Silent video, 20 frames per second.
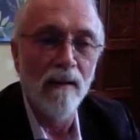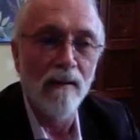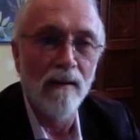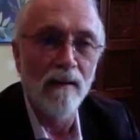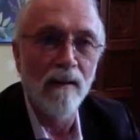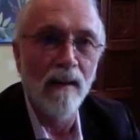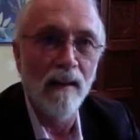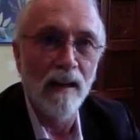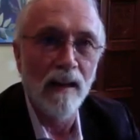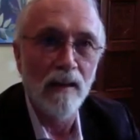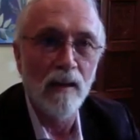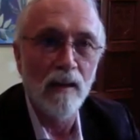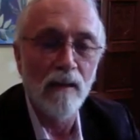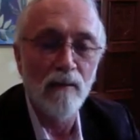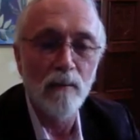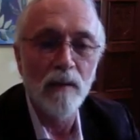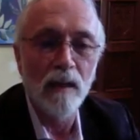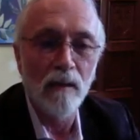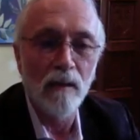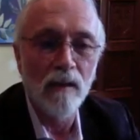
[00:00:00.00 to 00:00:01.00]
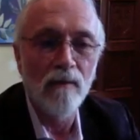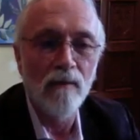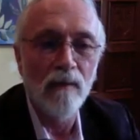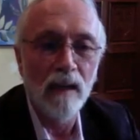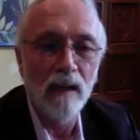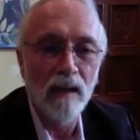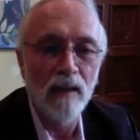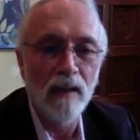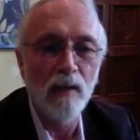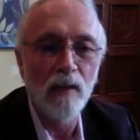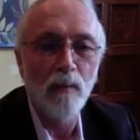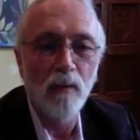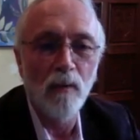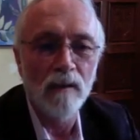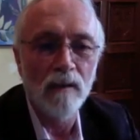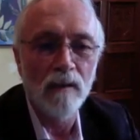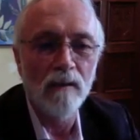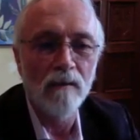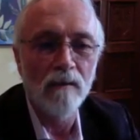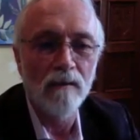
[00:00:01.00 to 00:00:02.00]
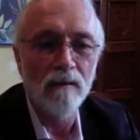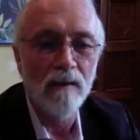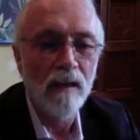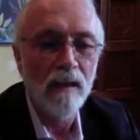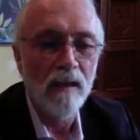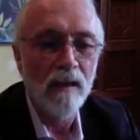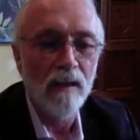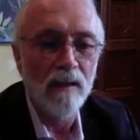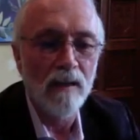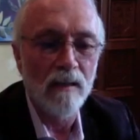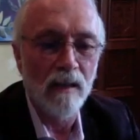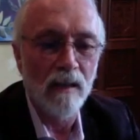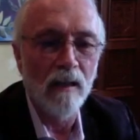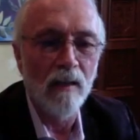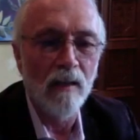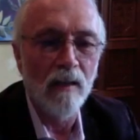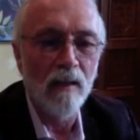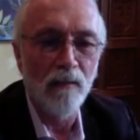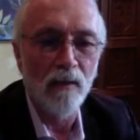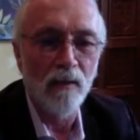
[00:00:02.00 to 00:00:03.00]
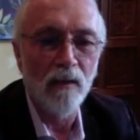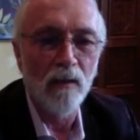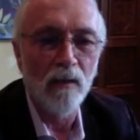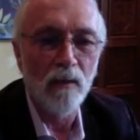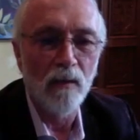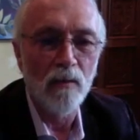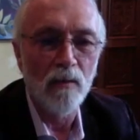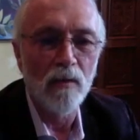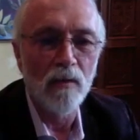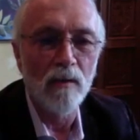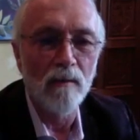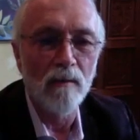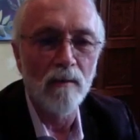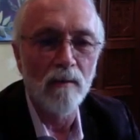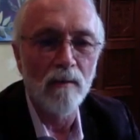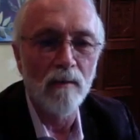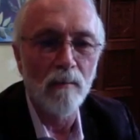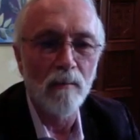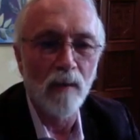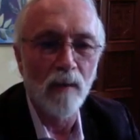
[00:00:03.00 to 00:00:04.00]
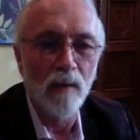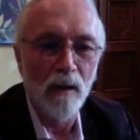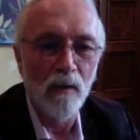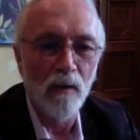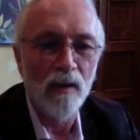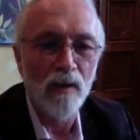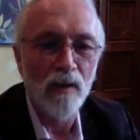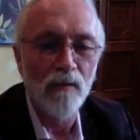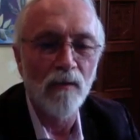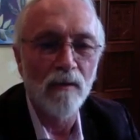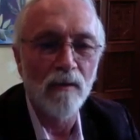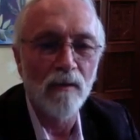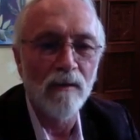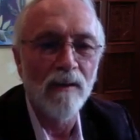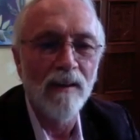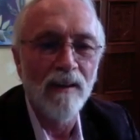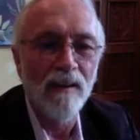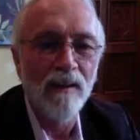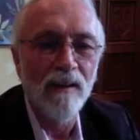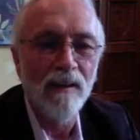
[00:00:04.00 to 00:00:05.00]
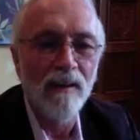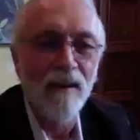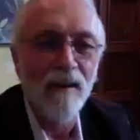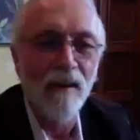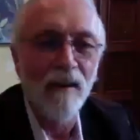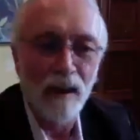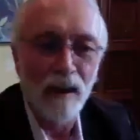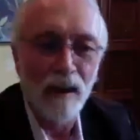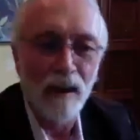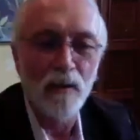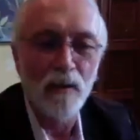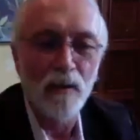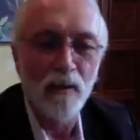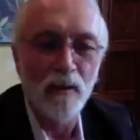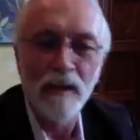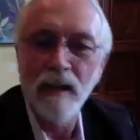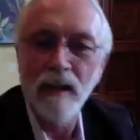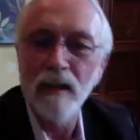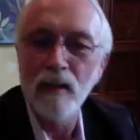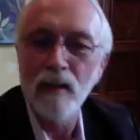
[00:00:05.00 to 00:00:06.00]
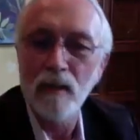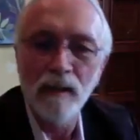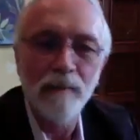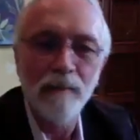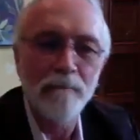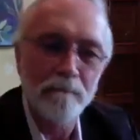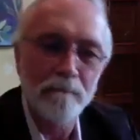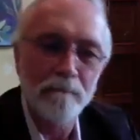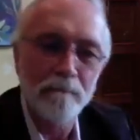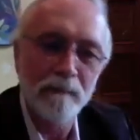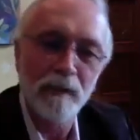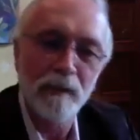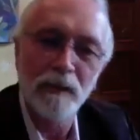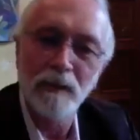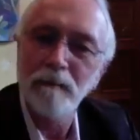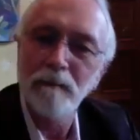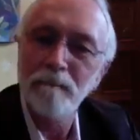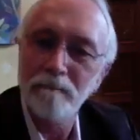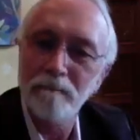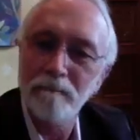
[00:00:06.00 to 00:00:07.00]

that gives me a great vantage point to stand up for those priorities for our agricultural industry. So.